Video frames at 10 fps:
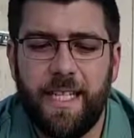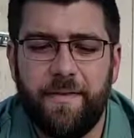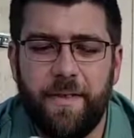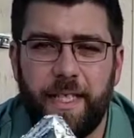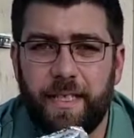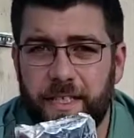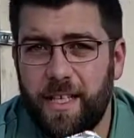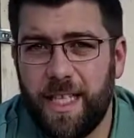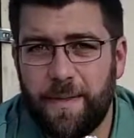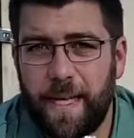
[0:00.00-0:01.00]
and if you get the
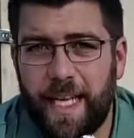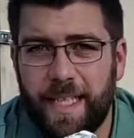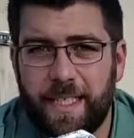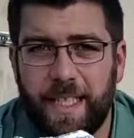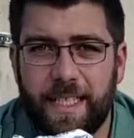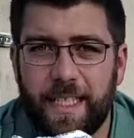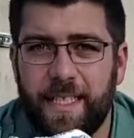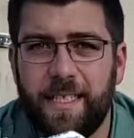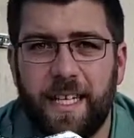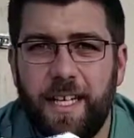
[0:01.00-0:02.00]
sauce packets like
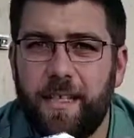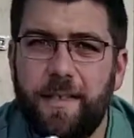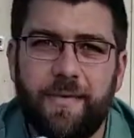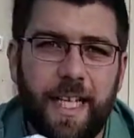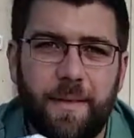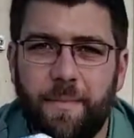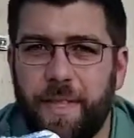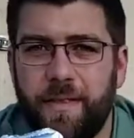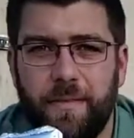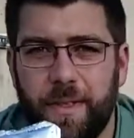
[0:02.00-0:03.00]
this, you don't have to add
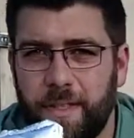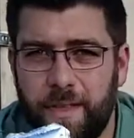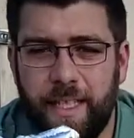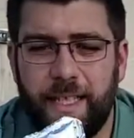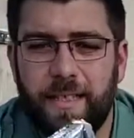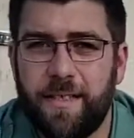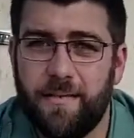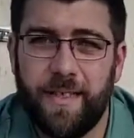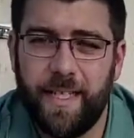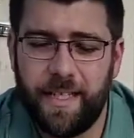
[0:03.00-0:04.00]
butter or milk or anything else. They're
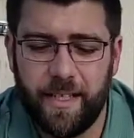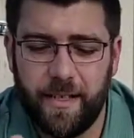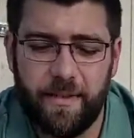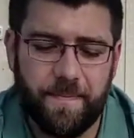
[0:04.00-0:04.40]
ready to go.